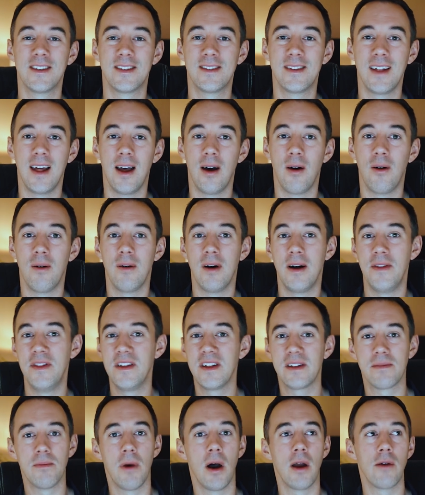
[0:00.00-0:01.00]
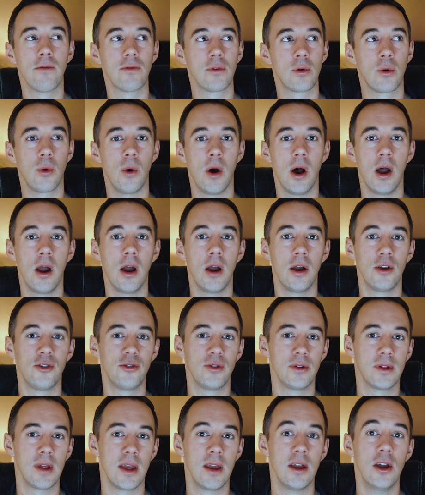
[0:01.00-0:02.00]
to sell and this might require,
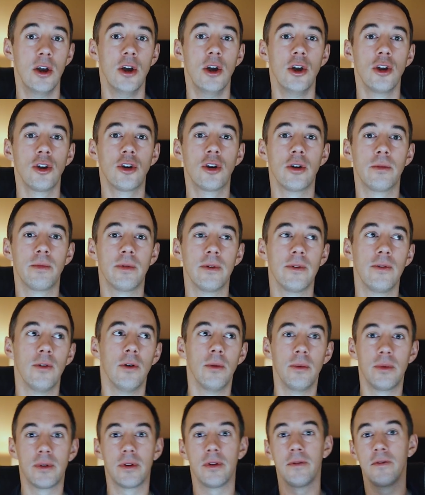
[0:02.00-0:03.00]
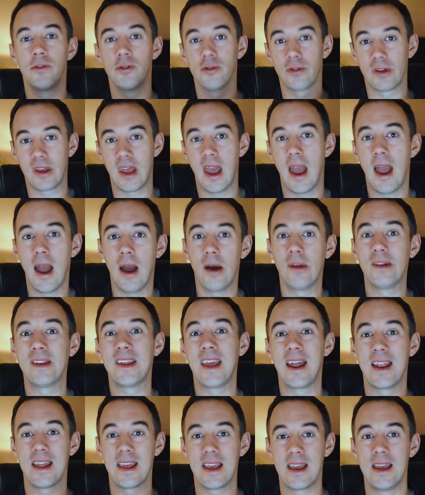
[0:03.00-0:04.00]
should say, good performance of your account,
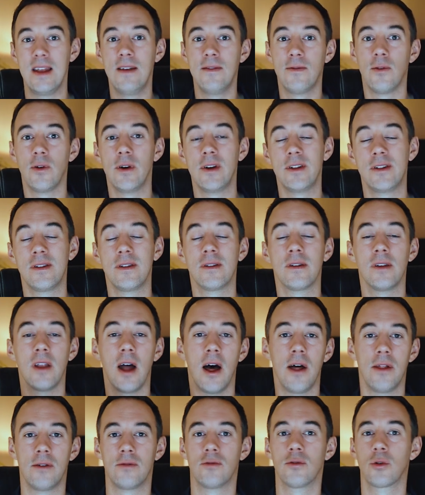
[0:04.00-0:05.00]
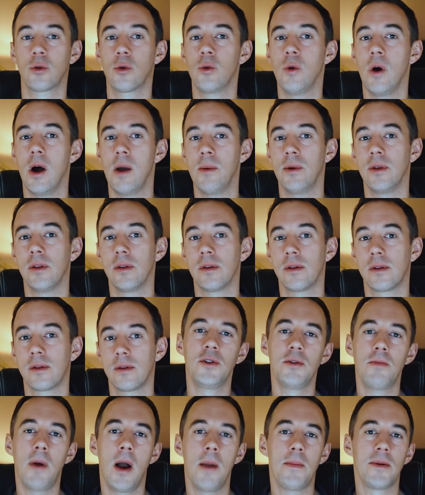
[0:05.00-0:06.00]
getting invoices and other requirements.
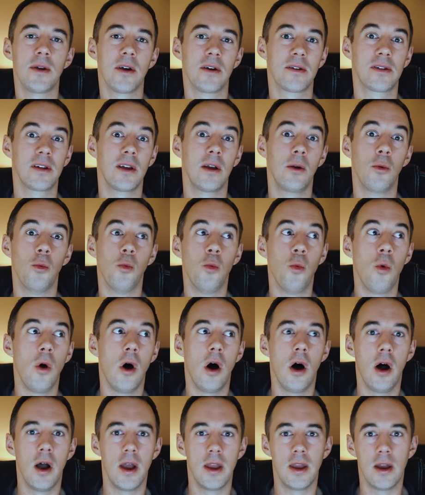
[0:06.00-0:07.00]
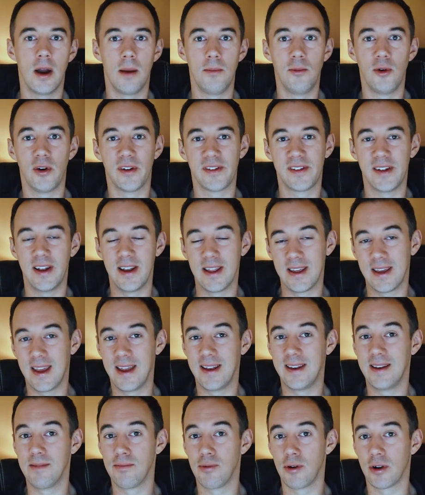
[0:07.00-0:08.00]
You might be asking why I'm not selling
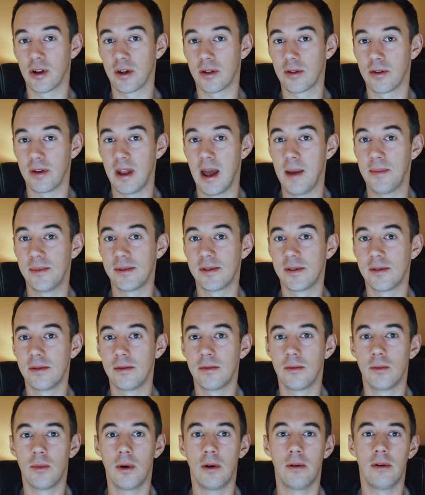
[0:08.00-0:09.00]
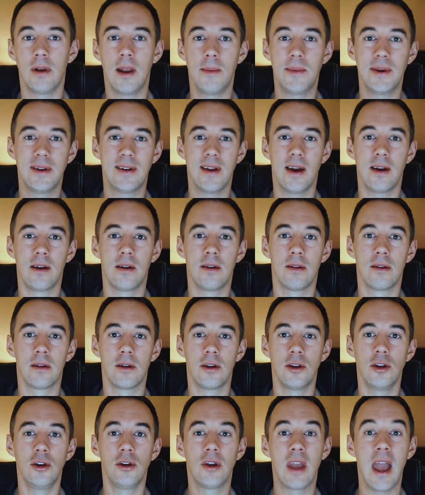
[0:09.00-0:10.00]
gated products on Amazon. Well let me tell you
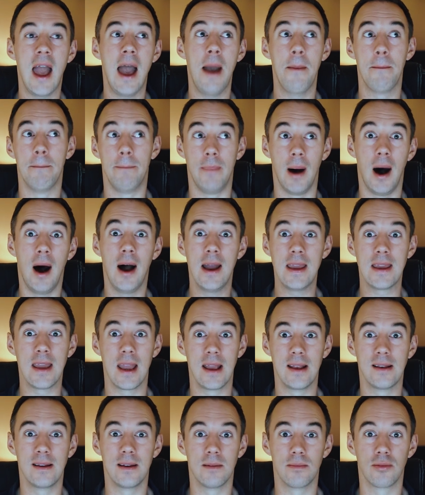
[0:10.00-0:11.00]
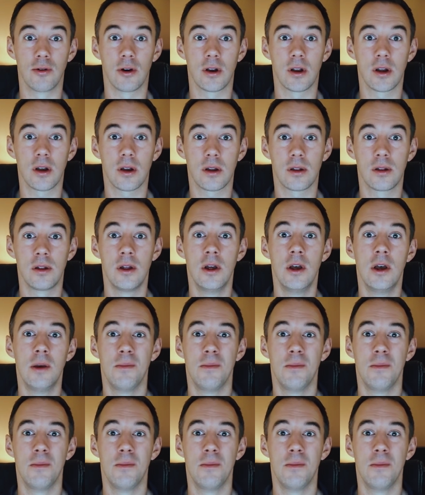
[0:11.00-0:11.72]
that you can buy gated products